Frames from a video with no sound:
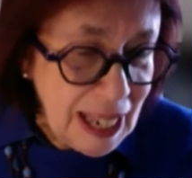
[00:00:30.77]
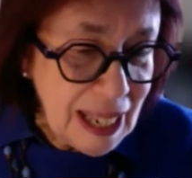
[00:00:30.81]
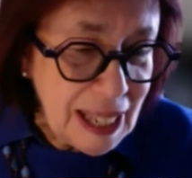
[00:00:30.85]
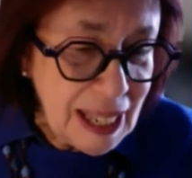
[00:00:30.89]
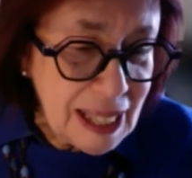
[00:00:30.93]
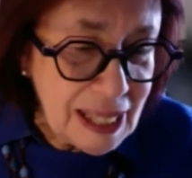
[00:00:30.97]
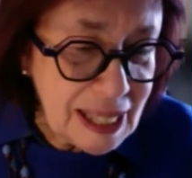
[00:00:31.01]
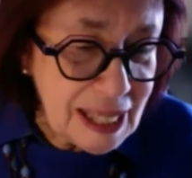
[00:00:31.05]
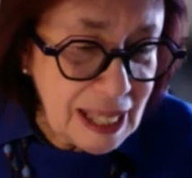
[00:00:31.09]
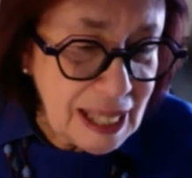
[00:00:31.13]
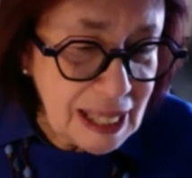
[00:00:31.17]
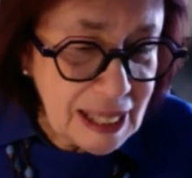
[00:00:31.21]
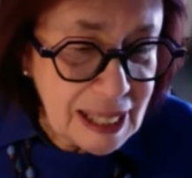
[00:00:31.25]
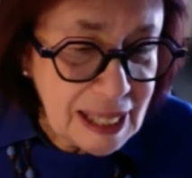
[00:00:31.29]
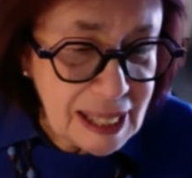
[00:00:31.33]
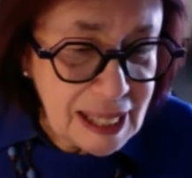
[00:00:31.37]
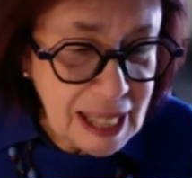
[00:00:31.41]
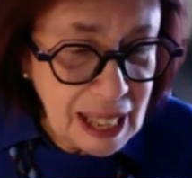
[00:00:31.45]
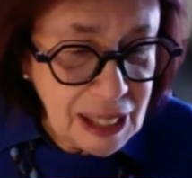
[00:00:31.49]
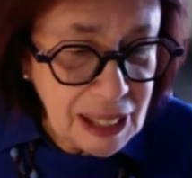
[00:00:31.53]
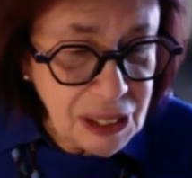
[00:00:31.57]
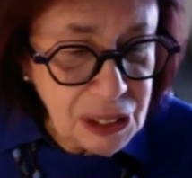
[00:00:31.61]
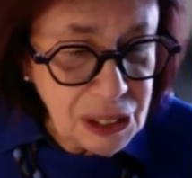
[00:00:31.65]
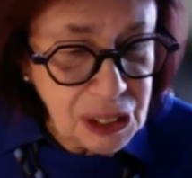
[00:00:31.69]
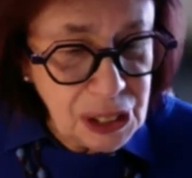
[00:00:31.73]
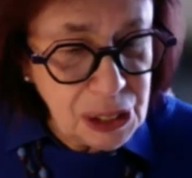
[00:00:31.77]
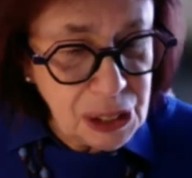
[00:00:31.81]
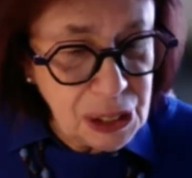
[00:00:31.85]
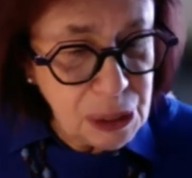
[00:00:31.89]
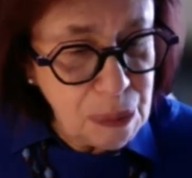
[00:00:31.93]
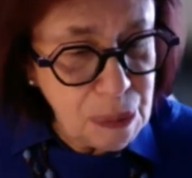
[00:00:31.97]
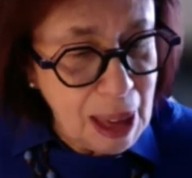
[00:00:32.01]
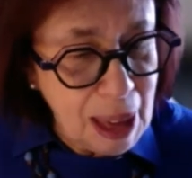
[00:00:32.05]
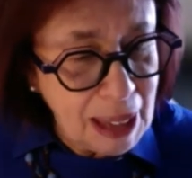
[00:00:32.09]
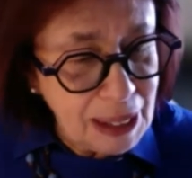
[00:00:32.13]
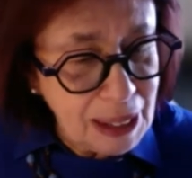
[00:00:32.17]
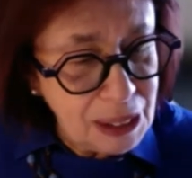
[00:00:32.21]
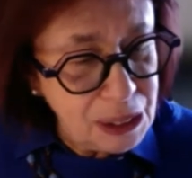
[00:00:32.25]
Since then, she's
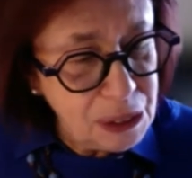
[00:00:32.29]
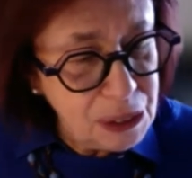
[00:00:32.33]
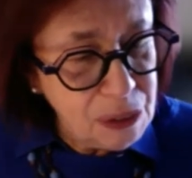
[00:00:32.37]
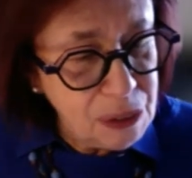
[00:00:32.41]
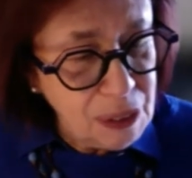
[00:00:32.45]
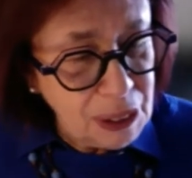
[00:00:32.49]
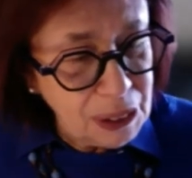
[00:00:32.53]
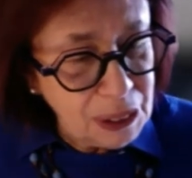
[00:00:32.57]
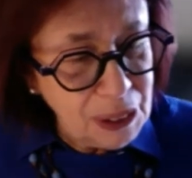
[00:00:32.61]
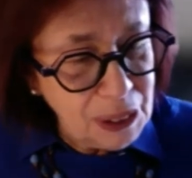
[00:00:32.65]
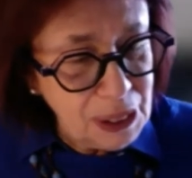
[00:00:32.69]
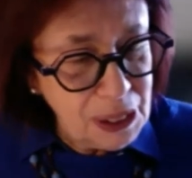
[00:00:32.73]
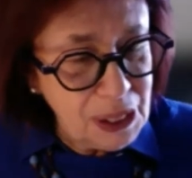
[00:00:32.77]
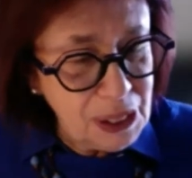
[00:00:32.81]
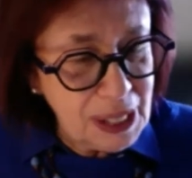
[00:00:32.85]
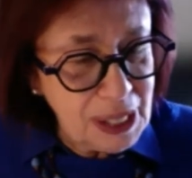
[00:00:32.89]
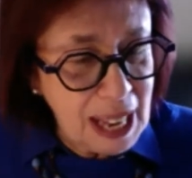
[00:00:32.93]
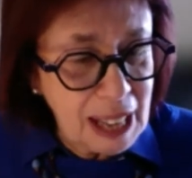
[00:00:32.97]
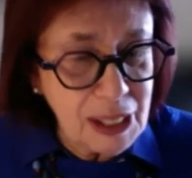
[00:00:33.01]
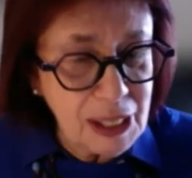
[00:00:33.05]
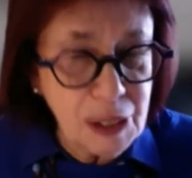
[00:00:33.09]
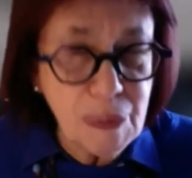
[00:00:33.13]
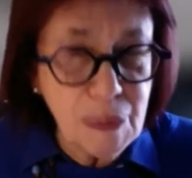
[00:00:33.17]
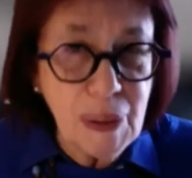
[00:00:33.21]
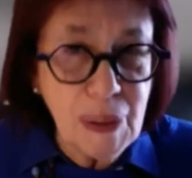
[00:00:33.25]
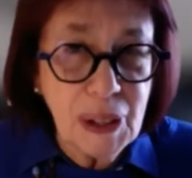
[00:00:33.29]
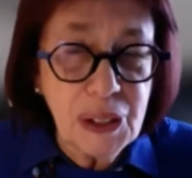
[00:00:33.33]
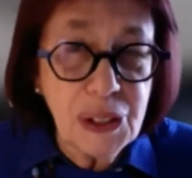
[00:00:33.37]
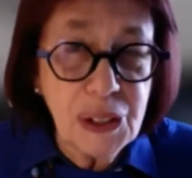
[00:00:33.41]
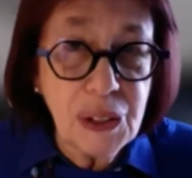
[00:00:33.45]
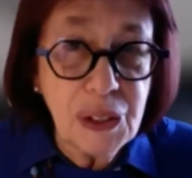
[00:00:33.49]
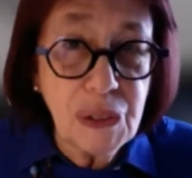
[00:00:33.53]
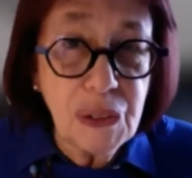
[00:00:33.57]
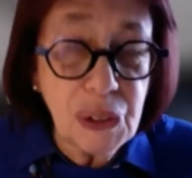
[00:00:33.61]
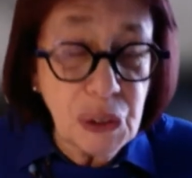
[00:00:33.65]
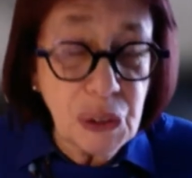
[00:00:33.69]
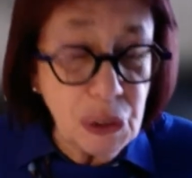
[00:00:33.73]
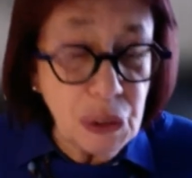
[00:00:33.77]
managed various aspects of
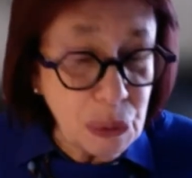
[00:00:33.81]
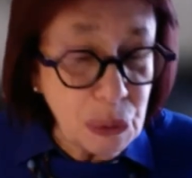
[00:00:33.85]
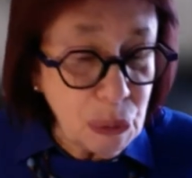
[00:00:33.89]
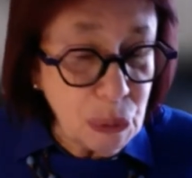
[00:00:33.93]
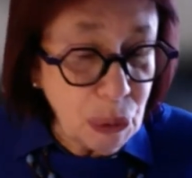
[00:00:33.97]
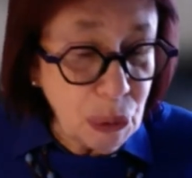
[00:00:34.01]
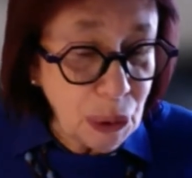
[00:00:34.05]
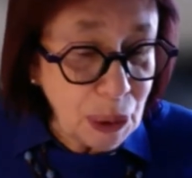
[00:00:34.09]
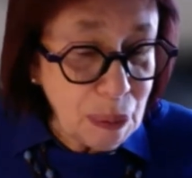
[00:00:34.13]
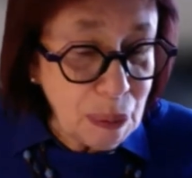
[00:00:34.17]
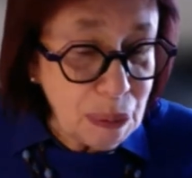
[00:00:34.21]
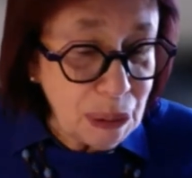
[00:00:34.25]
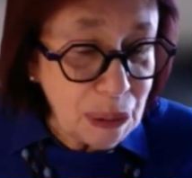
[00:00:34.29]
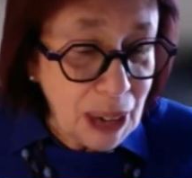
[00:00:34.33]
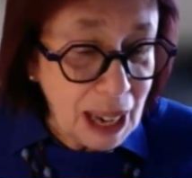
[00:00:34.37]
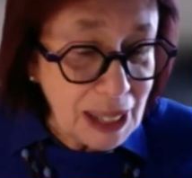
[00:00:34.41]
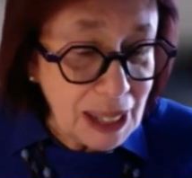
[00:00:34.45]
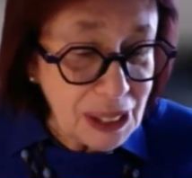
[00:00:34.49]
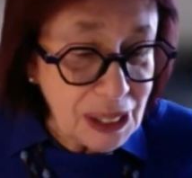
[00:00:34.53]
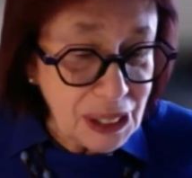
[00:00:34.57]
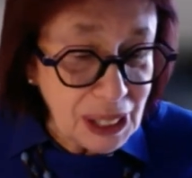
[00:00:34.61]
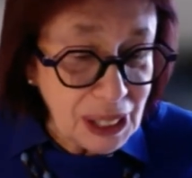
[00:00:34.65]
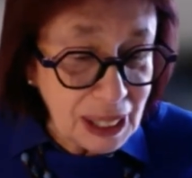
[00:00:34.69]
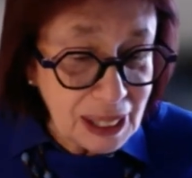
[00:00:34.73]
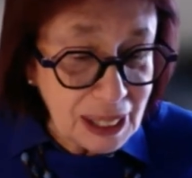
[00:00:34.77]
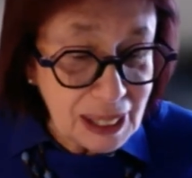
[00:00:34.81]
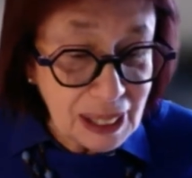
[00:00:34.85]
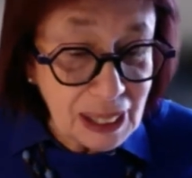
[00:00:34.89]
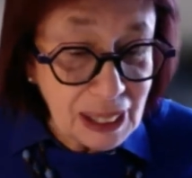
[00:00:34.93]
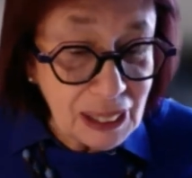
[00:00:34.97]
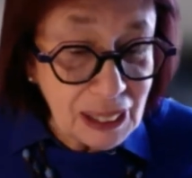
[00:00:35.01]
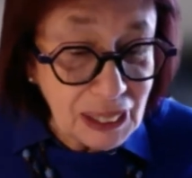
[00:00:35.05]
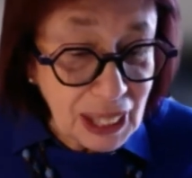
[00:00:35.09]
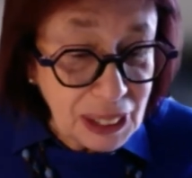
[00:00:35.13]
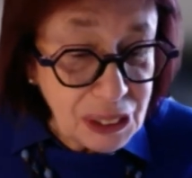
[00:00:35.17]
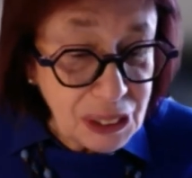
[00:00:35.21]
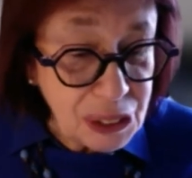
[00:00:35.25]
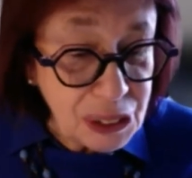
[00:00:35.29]
the Good Work Project, a
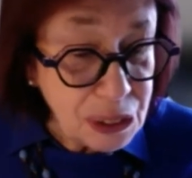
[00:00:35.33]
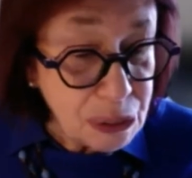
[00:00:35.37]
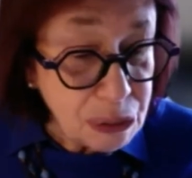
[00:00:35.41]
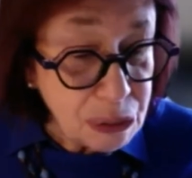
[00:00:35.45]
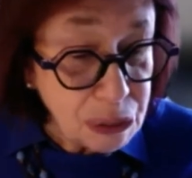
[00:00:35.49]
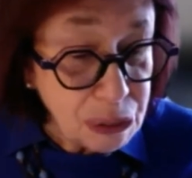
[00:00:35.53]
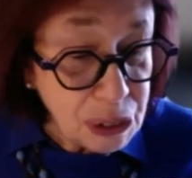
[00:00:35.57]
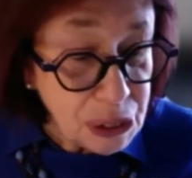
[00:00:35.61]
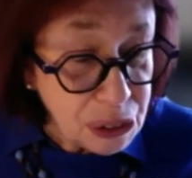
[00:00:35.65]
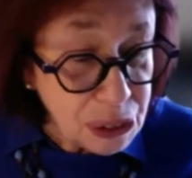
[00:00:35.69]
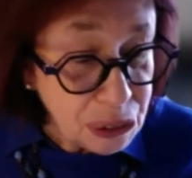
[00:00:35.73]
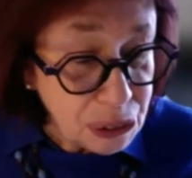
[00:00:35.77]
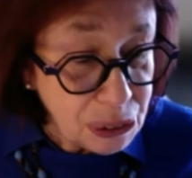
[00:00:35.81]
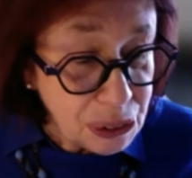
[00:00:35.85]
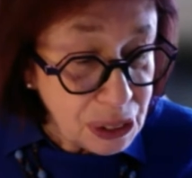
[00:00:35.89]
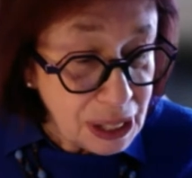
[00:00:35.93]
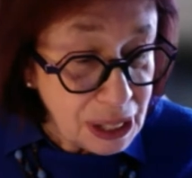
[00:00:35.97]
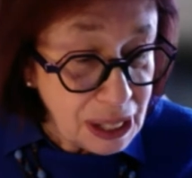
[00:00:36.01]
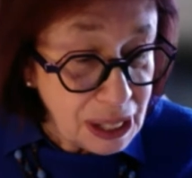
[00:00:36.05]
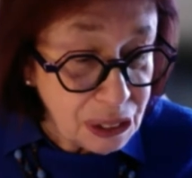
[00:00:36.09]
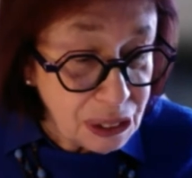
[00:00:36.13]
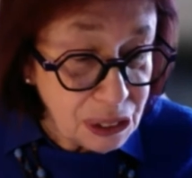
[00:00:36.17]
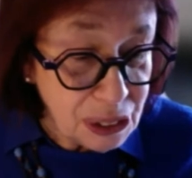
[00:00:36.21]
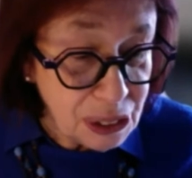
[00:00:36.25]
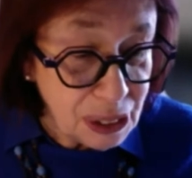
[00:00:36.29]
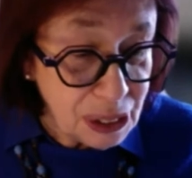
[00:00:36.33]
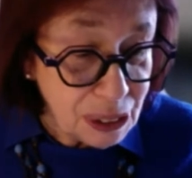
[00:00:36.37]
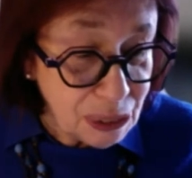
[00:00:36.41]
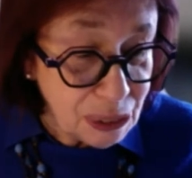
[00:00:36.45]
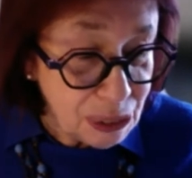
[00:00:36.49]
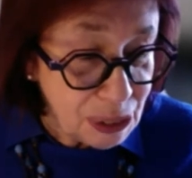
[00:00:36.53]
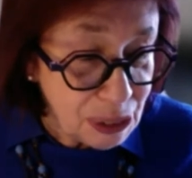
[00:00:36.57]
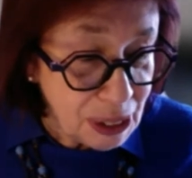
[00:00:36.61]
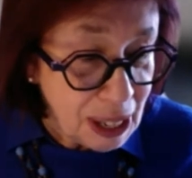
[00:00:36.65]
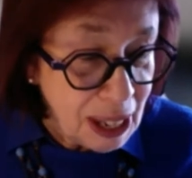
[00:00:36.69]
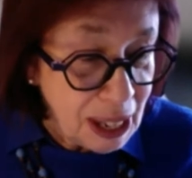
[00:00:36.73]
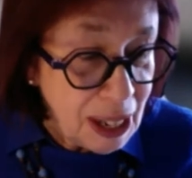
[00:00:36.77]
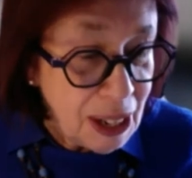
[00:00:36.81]
collection of research initiatives
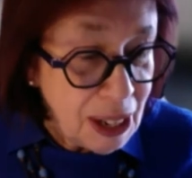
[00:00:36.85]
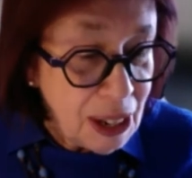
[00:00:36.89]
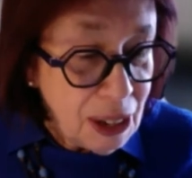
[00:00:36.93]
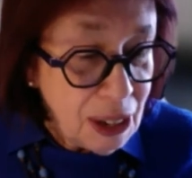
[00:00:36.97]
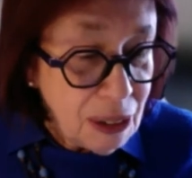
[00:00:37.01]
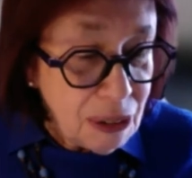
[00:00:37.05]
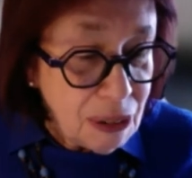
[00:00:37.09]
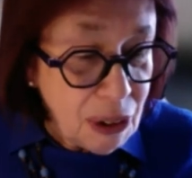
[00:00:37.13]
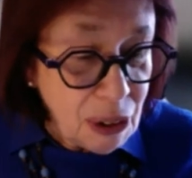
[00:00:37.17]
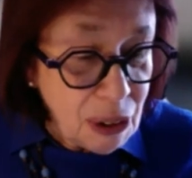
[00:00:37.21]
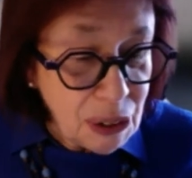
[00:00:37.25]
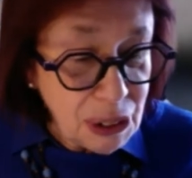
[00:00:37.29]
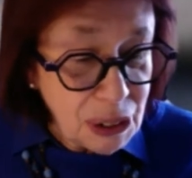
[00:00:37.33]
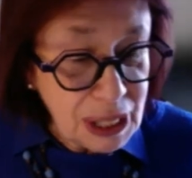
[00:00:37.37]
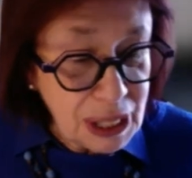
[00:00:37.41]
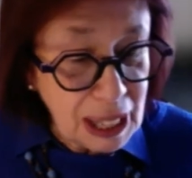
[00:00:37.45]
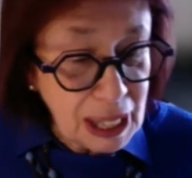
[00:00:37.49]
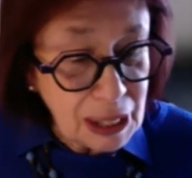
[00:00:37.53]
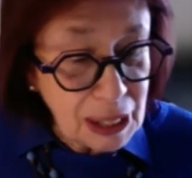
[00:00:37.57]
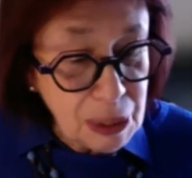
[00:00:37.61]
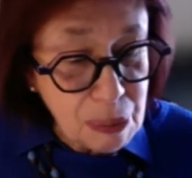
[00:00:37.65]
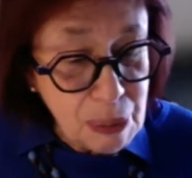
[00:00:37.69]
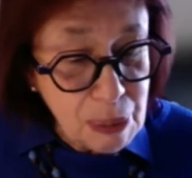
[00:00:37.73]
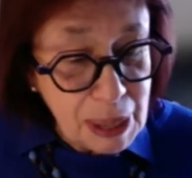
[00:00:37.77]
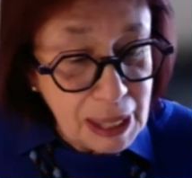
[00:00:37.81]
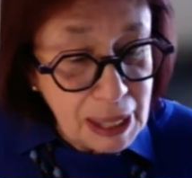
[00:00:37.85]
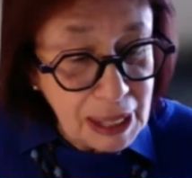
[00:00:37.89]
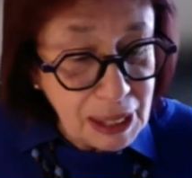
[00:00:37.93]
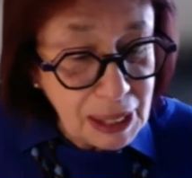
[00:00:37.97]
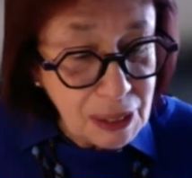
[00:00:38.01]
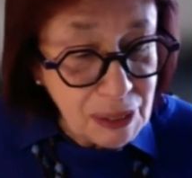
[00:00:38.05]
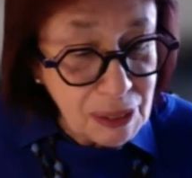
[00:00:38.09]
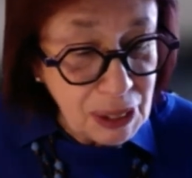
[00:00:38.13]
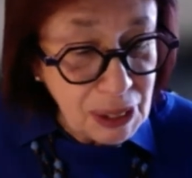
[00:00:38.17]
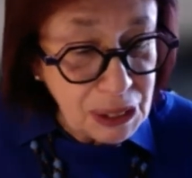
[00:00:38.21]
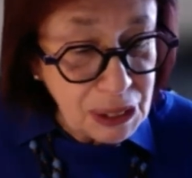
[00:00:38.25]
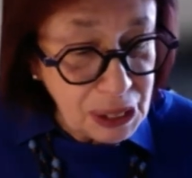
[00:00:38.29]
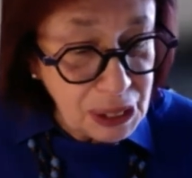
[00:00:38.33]
focused on the meaning of
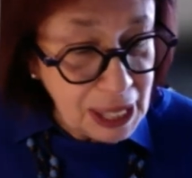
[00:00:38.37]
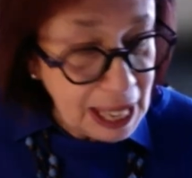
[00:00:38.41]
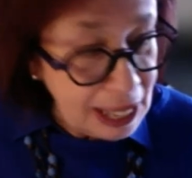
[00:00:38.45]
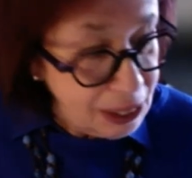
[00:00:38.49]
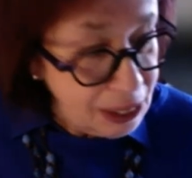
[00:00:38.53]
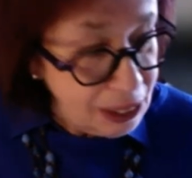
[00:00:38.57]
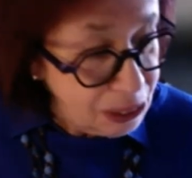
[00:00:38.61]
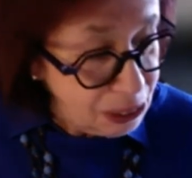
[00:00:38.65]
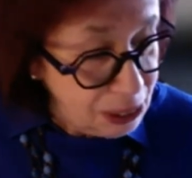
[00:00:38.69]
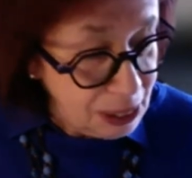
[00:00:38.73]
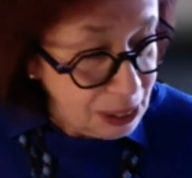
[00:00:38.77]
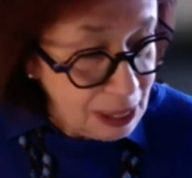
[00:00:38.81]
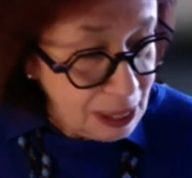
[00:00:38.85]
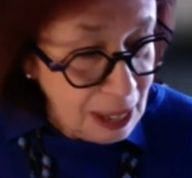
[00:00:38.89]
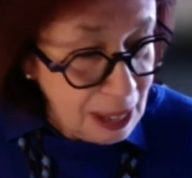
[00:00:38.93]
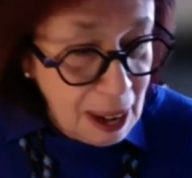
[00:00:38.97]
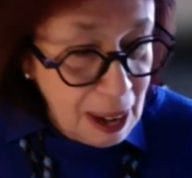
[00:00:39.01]
education